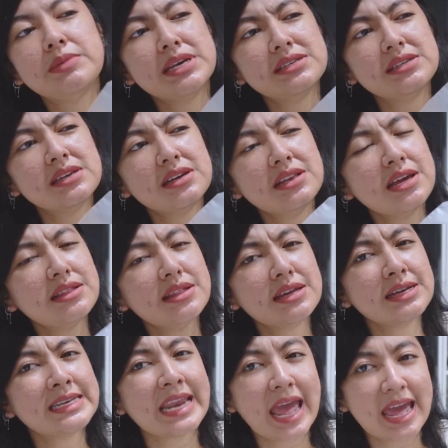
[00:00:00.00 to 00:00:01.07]
basically I think
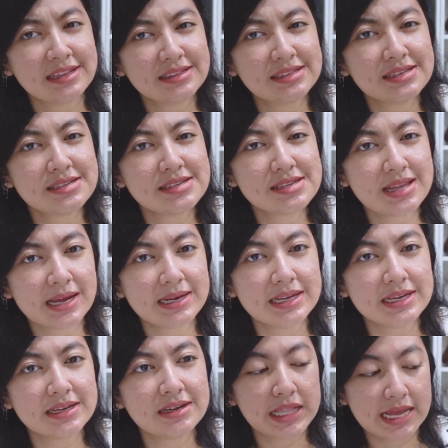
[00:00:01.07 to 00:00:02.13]
an
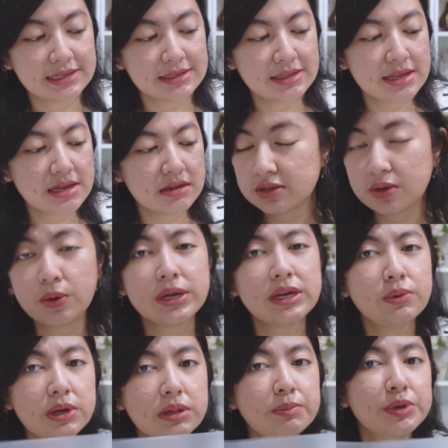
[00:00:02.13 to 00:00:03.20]
anti-static plastic so
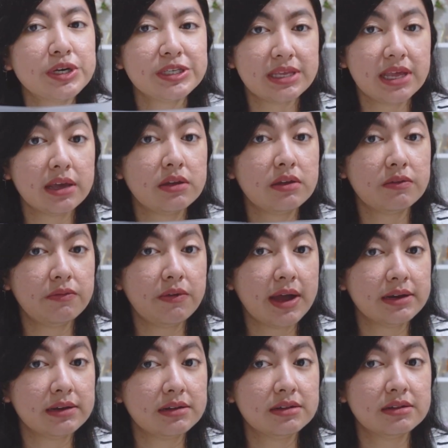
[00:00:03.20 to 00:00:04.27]
it will protect your
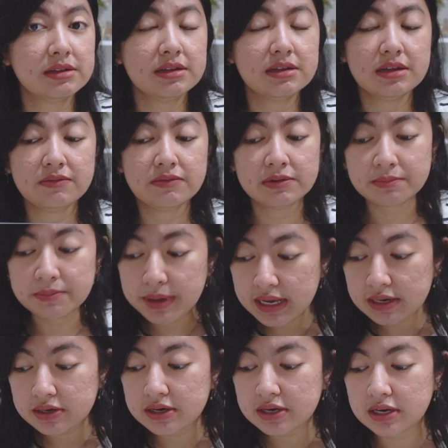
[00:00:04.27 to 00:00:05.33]
vinyl even
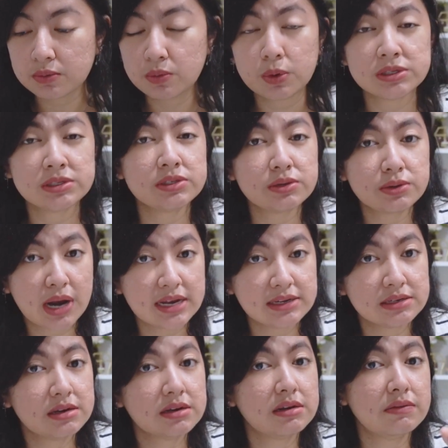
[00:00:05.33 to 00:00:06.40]
better it won't
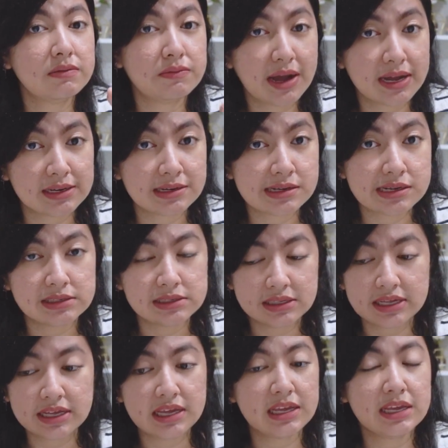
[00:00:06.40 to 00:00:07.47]
scratch the vinyl
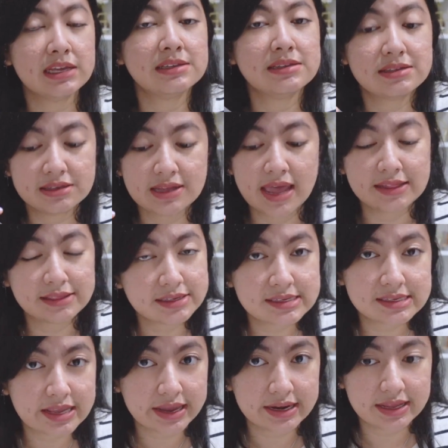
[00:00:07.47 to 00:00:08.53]
easily it's
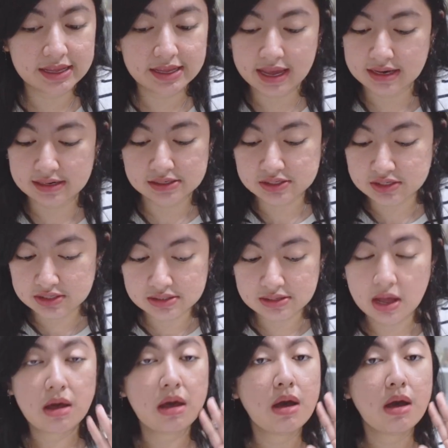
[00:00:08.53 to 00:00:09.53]
anti-static and it's just